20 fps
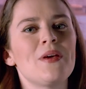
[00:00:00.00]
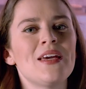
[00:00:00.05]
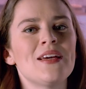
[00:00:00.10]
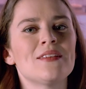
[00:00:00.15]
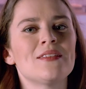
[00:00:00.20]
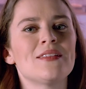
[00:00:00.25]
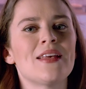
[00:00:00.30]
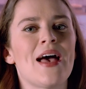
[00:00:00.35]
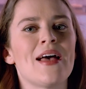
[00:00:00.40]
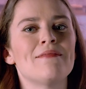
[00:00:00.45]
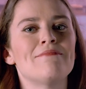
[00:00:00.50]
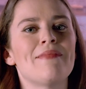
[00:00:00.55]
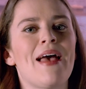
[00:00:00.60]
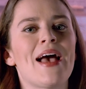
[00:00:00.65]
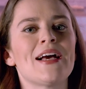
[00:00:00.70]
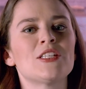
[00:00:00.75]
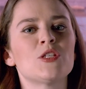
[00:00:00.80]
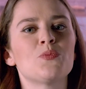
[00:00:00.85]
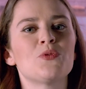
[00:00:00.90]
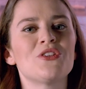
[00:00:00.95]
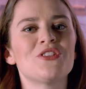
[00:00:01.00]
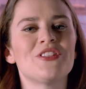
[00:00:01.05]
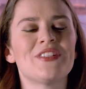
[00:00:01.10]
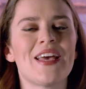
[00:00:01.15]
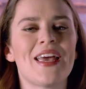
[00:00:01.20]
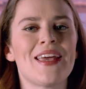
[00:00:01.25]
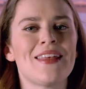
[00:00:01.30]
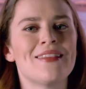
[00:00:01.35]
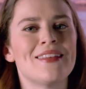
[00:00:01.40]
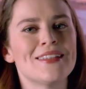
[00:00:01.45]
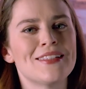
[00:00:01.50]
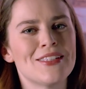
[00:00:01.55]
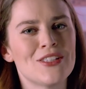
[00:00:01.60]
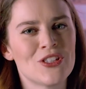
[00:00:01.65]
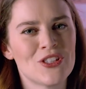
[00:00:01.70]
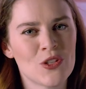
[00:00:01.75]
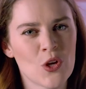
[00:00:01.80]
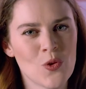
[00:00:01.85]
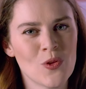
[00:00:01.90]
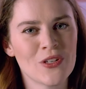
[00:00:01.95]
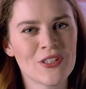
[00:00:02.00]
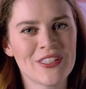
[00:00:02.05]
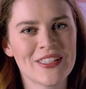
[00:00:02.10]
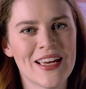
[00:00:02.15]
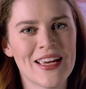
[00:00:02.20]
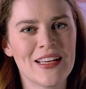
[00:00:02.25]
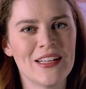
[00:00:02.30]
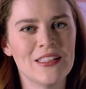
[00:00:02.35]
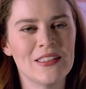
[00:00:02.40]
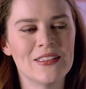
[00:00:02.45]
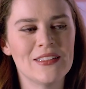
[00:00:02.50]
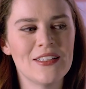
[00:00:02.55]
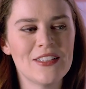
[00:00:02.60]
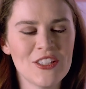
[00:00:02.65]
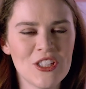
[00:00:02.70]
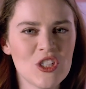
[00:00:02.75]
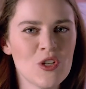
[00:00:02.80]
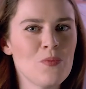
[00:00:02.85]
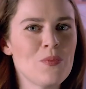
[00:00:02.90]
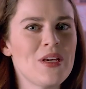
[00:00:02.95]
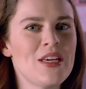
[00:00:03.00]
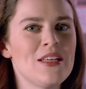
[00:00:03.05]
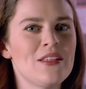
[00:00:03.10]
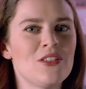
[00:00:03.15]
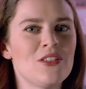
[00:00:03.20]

being said, experts say this solar cycle looks to be